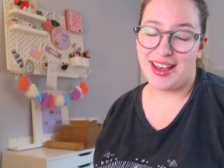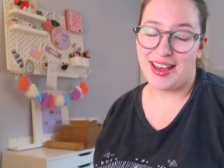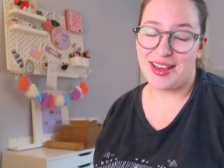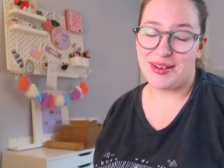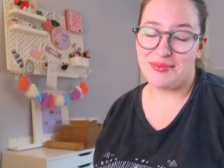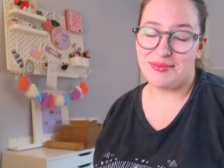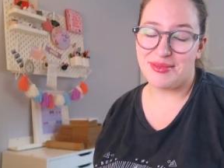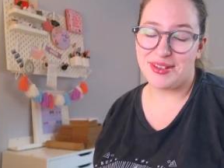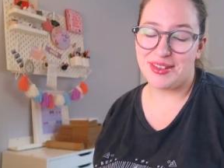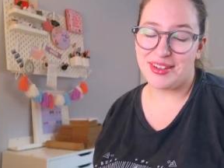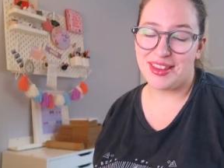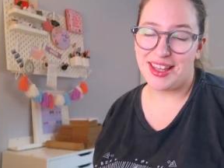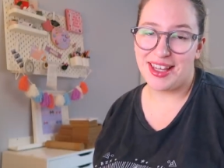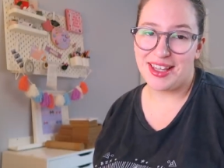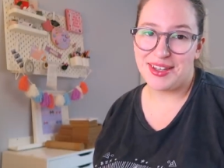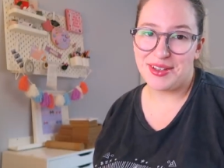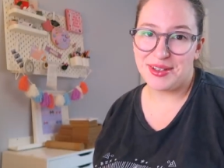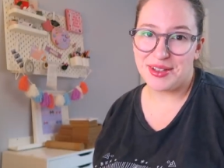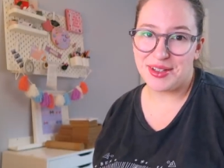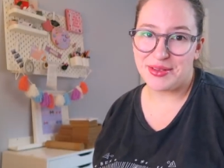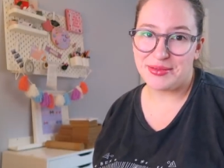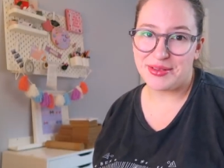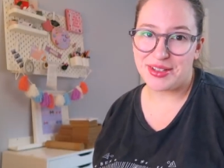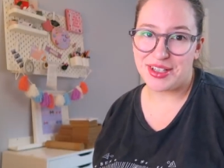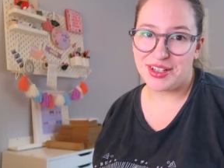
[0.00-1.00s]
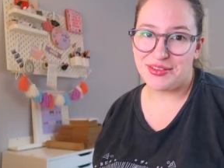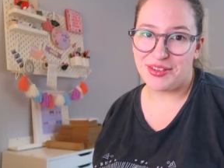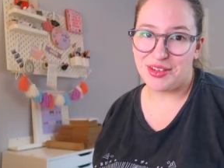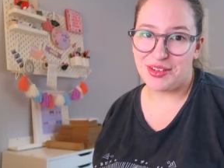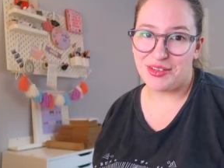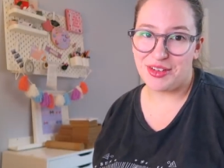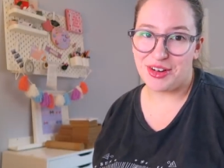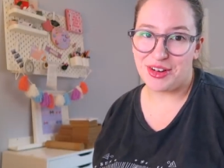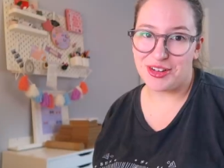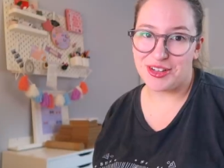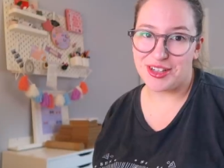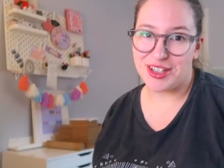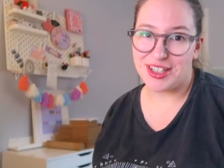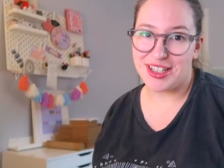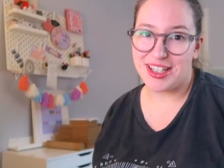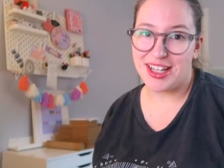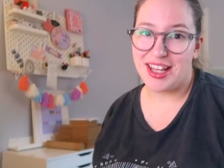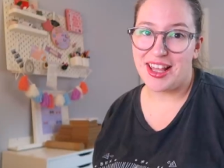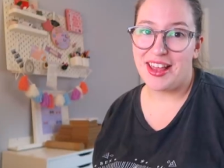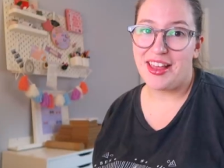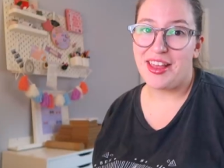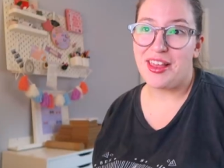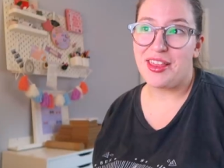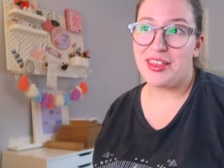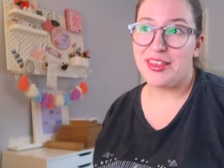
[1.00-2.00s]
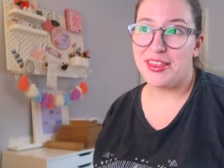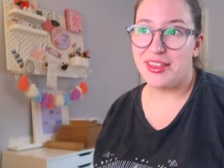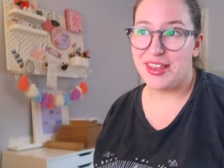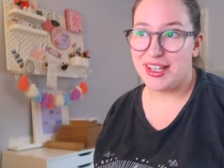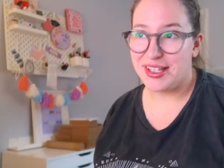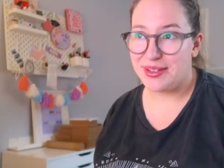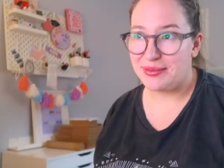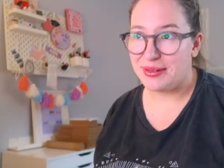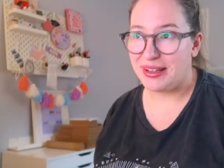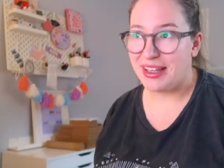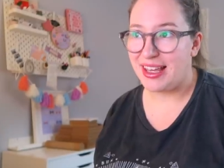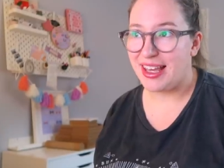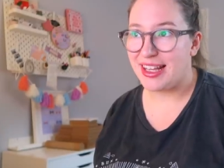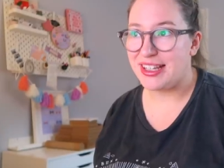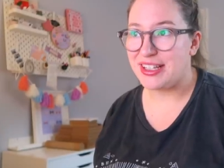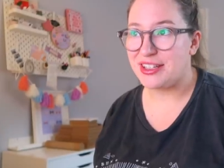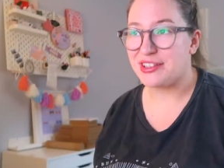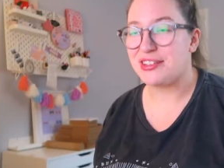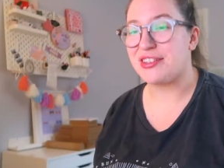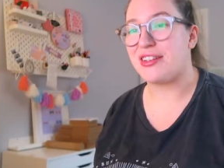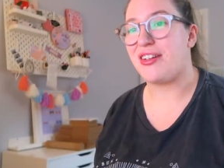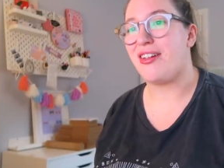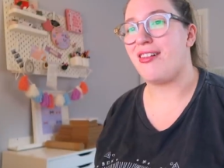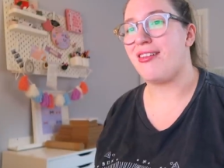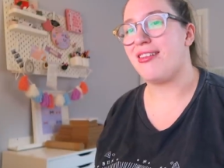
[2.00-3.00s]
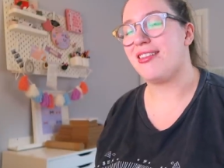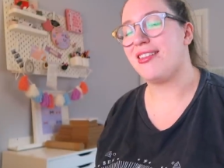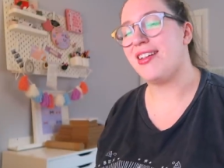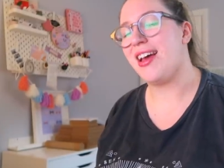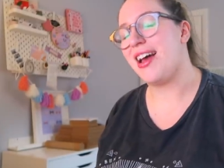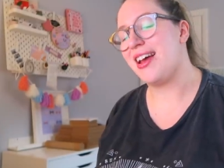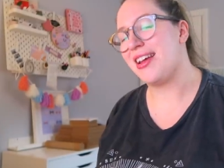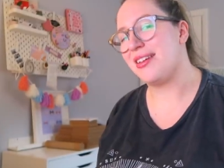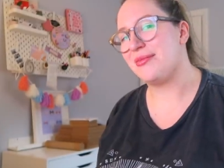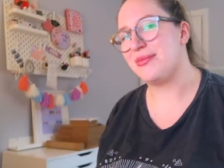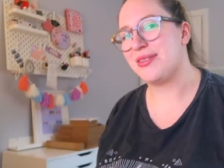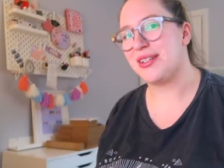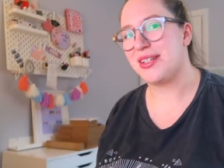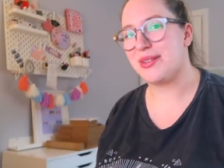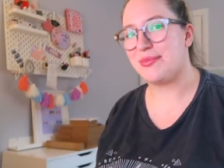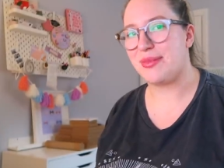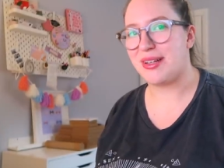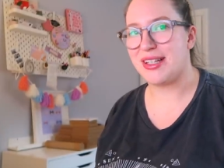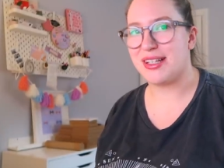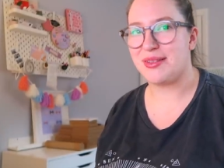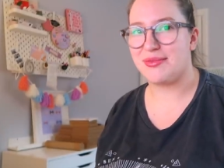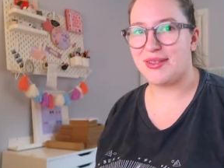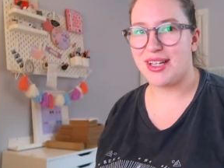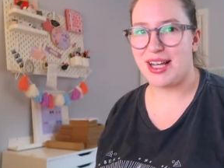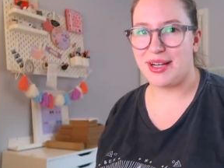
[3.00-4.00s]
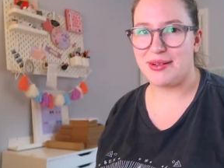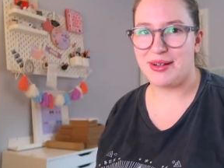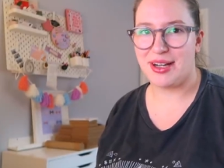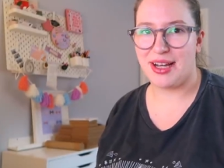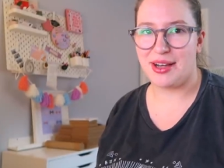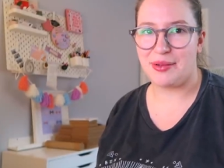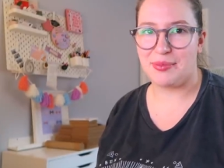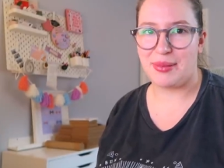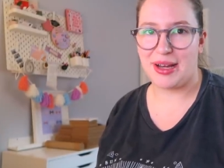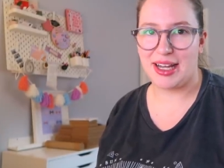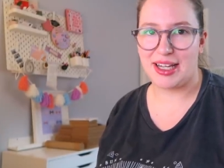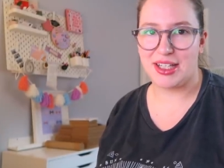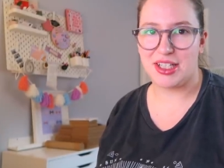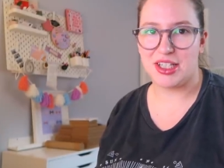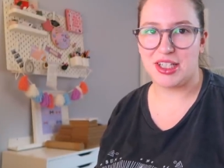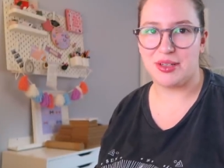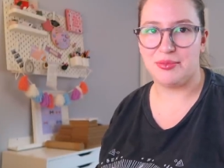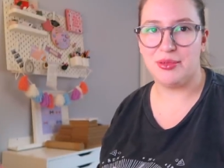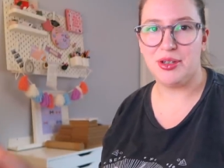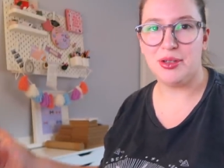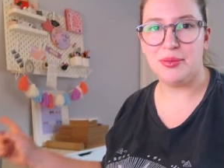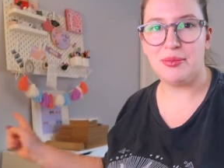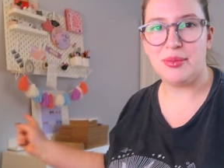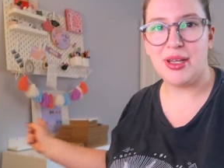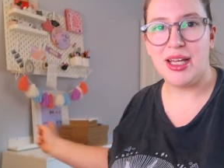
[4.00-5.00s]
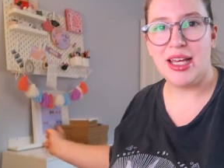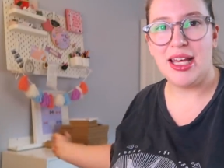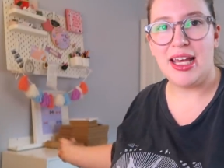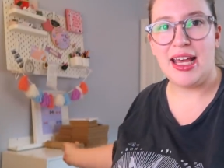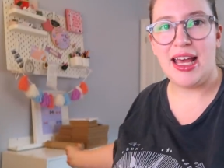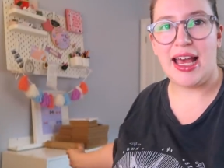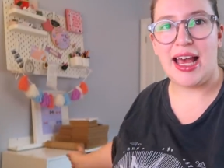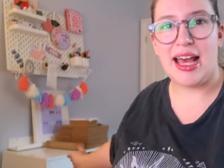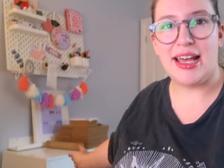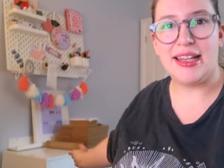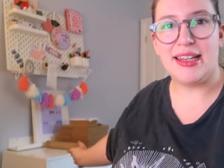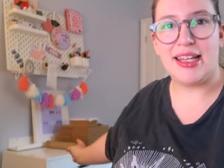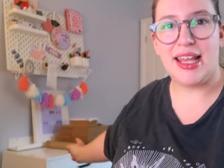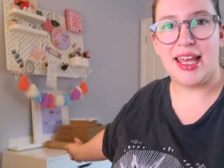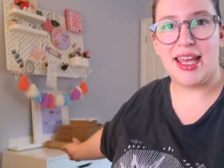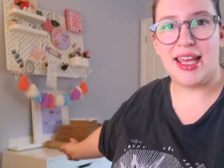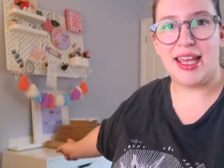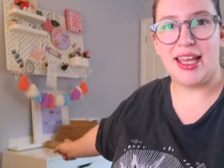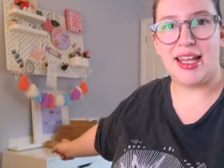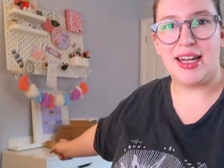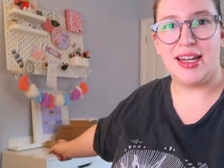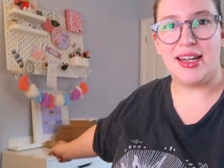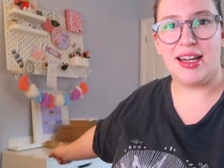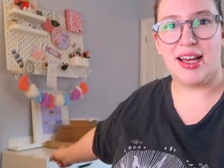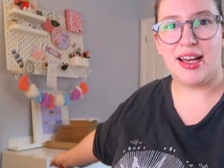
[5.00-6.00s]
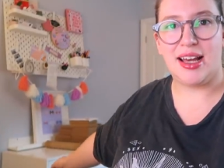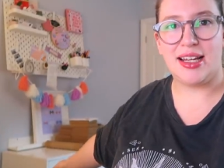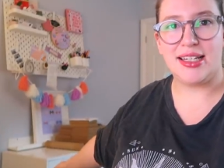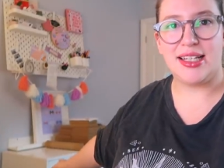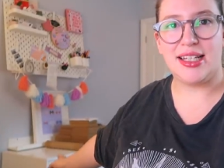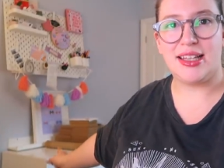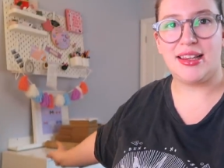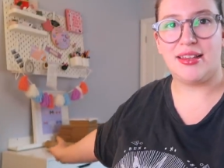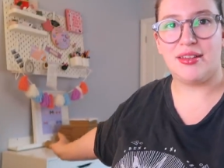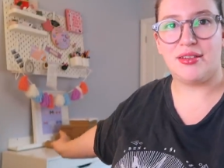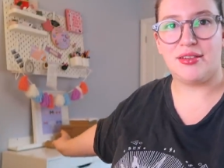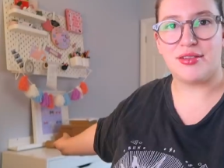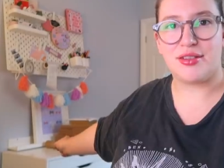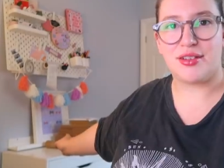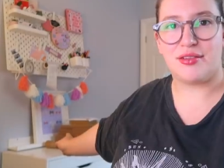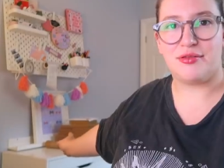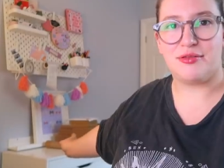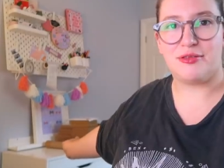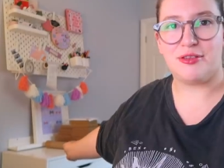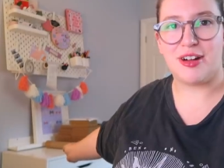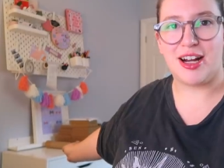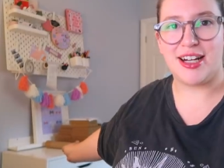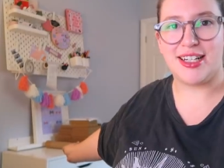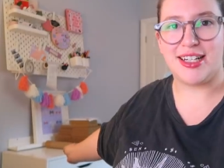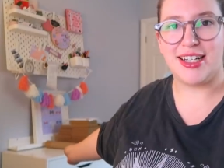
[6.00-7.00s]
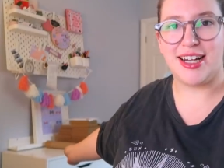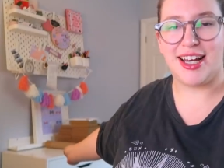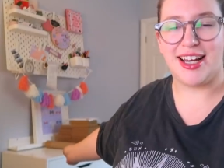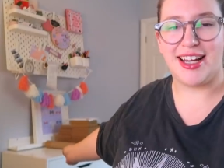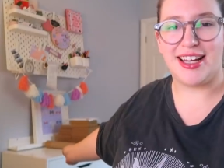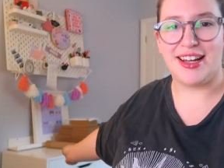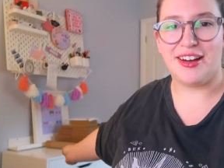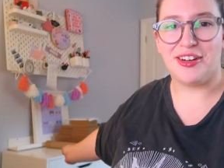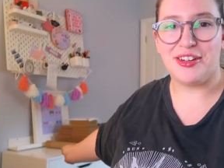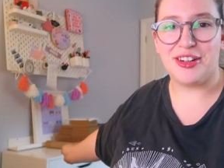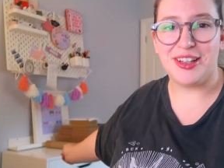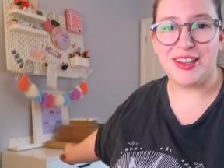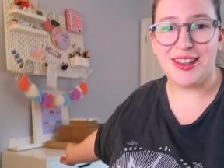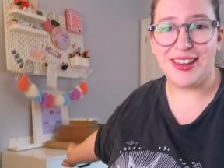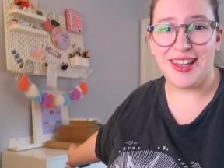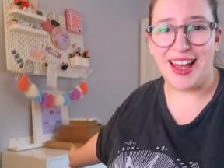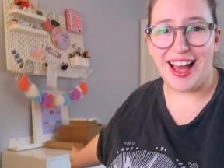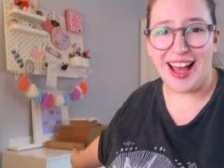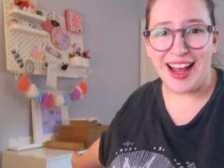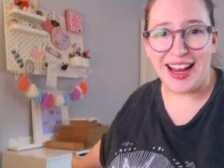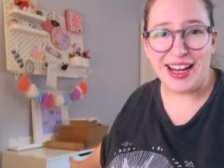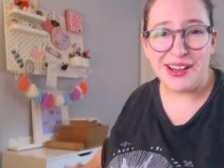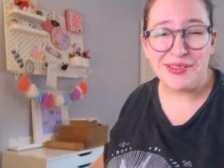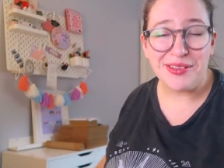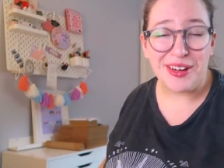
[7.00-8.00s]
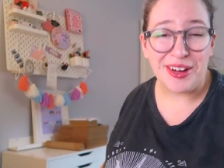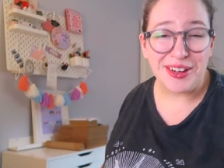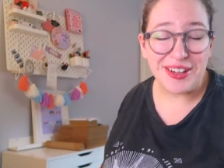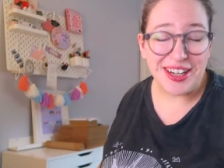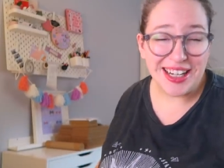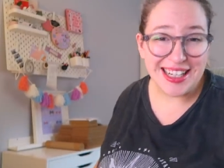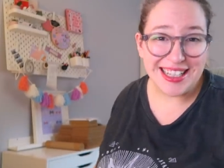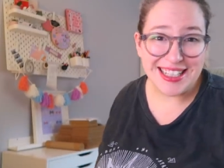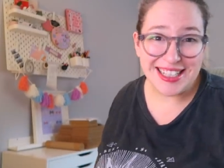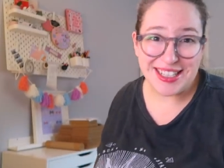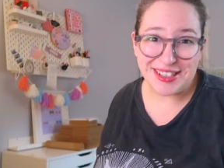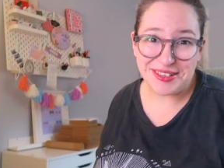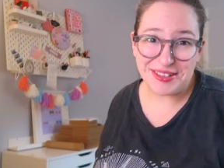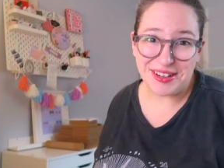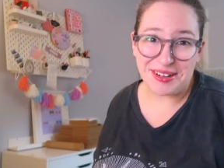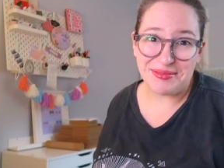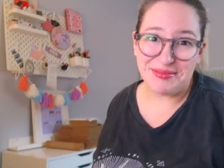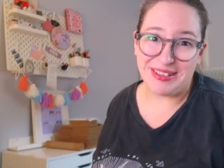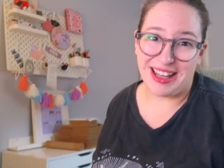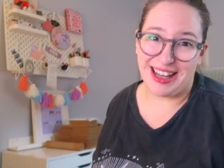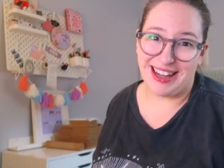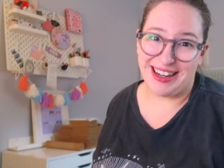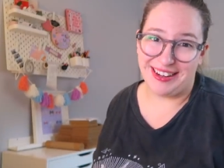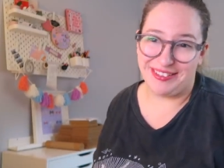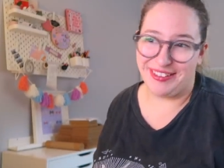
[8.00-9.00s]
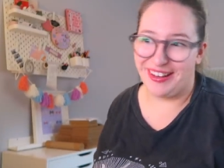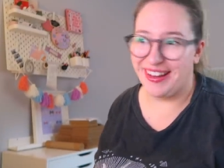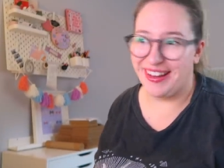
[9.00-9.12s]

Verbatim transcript: Um, so thank you so much if you've ordered this weekend just gone. I am going to spend some time now packaging them up. And then I did those on Friday night on a live, on Instagram live.